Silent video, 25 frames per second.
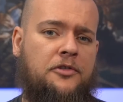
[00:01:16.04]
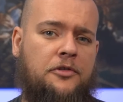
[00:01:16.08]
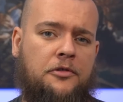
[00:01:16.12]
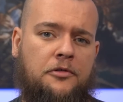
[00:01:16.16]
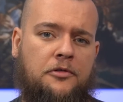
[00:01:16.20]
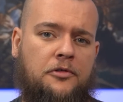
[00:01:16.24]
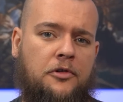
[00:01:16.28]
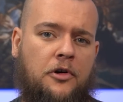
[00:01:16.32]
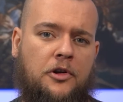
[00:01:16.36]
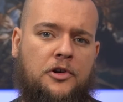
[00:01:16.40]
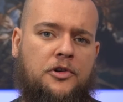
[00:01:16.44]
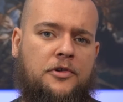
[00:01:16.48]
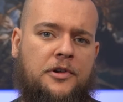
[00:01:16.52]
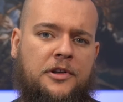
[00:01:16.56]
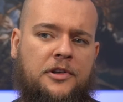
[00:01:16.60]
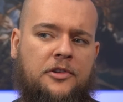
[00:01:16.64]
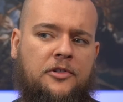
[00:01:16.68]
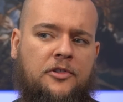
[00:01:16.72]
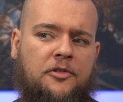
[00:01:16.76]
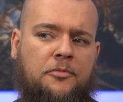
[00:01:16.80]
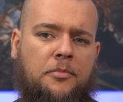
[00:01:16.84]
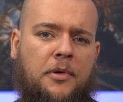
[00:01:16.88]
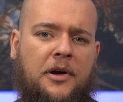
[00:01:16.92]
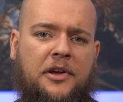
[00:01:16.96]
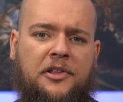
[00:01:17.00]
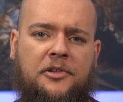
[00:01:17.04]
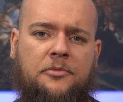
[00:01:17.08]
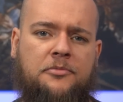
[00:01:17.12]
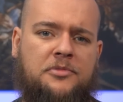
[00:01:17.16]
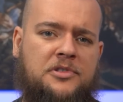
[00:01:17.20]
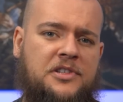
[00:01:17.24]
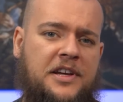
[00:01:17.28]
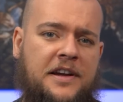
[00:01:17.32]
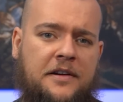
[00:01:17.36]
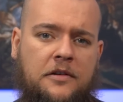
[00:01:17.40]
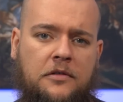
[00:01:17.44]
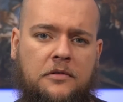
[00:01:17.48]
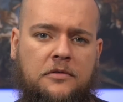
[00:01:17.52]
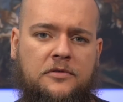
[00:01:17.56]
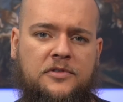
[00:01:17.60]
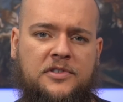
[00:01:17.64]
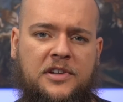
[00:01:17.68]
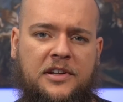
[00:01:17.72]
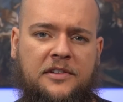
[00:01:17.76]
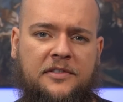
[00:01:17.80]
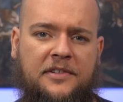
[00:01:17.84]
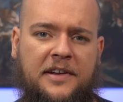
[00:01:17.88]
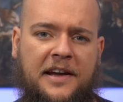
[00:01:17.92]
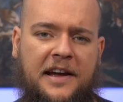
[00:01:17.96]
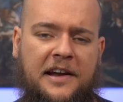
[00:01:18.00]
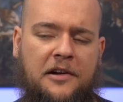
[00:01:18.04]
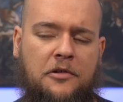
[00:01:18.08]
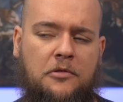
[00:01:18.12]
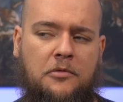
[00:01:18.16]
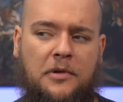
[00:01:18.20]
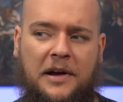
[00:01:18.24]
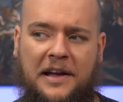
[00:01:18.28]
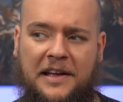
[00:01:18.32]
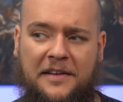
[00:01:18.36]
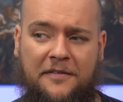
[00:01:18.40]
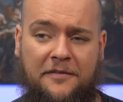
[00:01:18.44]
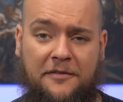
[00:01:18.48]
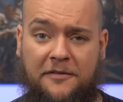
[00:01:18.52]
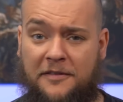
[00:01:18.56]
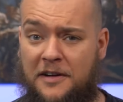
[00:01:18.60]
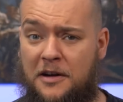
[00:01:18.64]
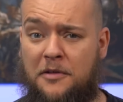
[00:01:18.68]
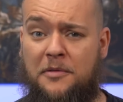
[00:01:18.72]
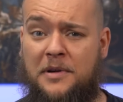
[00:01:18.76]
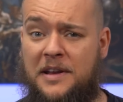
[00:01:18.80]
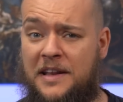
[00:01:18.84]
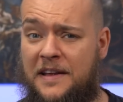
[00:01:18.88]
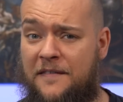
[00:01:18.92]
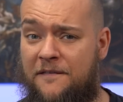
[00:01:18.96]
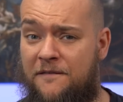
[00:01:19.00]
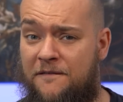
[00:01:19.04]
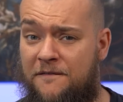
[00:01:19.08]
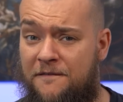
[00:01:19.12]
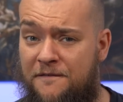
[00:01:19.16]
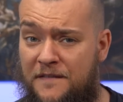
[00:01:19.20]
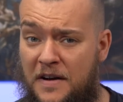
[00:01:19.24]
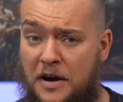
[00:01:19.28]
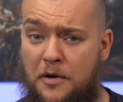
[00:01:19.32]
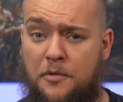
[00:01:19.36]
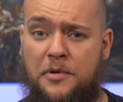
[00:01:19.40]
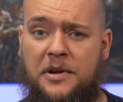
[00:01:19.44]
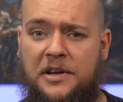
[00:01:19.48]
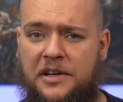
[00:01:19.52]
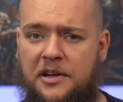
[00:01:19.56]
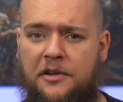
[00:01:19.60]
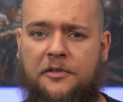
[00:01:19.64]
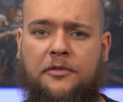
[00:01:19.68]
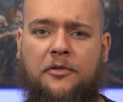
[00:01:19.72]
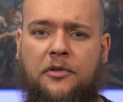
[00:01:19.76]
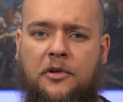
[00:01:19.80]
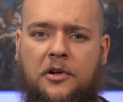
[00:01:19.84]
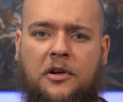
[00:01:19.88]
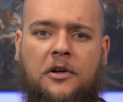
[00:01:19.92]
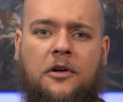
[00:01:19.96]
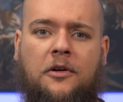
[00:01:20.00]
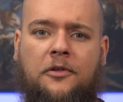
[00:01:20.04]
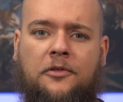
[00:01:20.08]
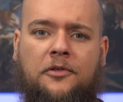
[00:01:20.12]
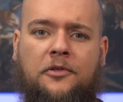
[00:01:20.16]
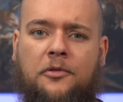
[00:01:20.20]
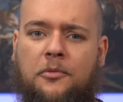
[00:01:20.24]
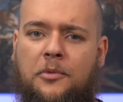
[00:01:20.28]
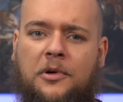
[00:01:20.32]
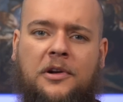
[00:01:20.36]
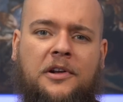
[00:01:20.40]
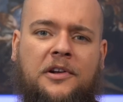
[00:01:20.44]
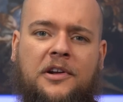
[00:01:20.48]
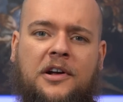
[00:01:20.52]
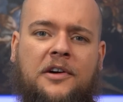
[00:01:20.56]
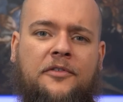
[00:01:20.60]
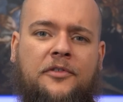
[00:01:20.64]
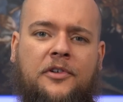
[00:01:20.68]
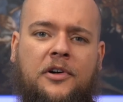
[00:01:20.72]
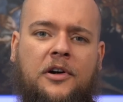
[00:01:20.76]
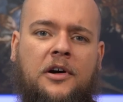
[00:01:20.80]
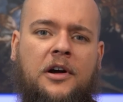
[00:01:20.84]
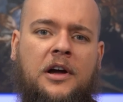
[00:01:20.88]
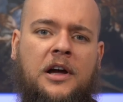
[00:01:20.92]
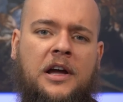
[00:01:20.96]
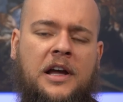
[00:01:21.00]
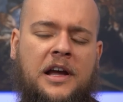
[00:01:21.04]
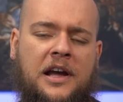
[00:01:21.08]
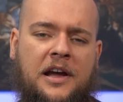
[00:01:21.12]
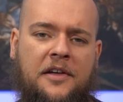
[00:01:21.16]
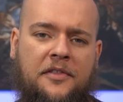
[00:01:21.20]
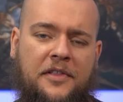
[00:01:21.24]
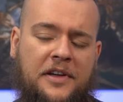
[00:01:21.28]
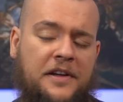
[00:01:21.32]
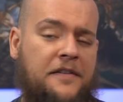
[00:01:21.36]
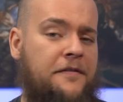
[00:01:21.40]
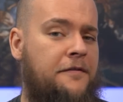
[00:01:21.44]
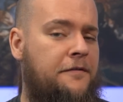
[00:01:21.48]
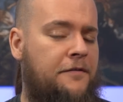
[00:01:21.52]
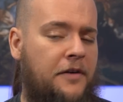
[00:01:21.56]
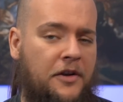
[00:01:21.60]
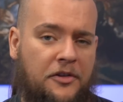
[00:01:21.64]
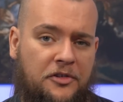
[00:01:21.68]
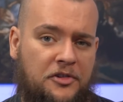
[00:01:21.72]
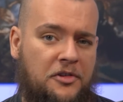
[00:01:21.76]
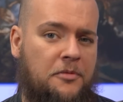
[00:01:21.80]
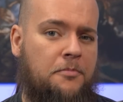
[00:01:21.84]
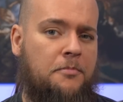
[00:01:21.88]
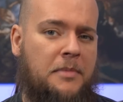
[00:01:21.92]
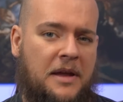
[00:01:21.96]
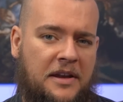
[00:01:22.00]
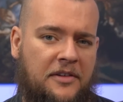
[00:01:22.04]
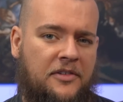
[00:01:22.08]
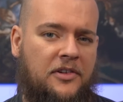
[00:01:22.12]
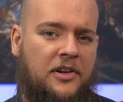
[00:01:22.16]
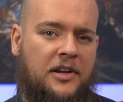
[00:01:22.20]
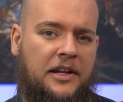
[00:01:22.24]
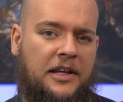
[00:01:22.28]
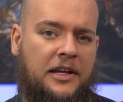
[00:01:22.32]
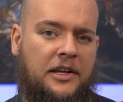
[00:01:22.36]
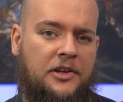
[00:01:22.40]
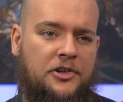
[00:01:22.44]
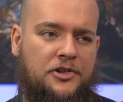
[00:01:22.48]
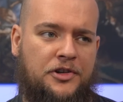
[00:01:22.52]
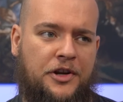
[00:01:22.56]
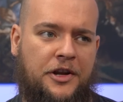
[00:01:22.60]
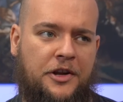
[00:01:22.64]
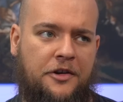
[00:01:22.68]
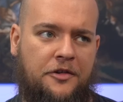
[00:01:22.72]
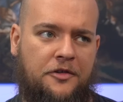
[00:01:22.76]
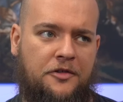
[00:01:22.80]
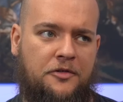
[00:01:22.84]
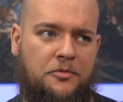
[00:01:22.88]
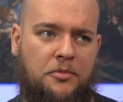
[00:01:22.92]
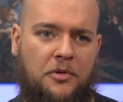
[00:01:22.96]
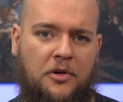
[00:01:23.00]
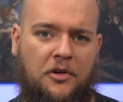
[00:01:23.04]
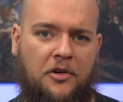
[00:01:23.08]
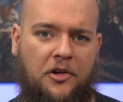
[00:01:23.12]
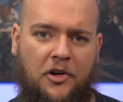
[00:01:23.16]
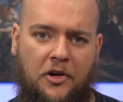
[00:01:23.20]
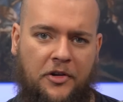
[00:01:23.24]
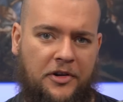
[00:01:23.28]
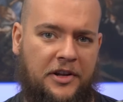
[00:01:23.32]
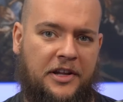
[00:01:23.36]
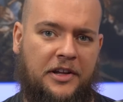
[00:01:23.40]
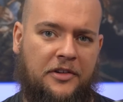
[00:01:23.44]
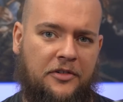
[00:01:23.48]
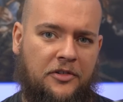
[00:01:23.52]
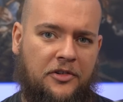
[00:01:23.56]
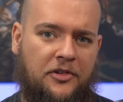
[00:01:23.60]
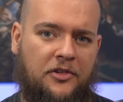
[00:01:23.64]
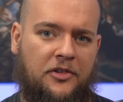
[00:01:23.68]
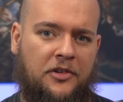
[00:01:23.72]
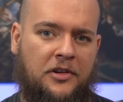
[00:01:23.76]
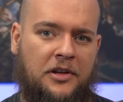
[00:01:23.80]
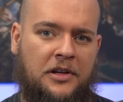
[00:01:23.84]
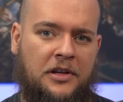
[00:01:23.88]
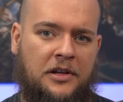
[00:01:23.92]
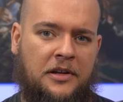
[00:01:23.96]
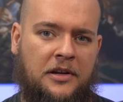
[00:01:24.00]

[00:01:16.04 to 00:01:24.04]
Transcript: two doctrines, by themselves, entail a very, very different God to one another. They fundamentally change what God is.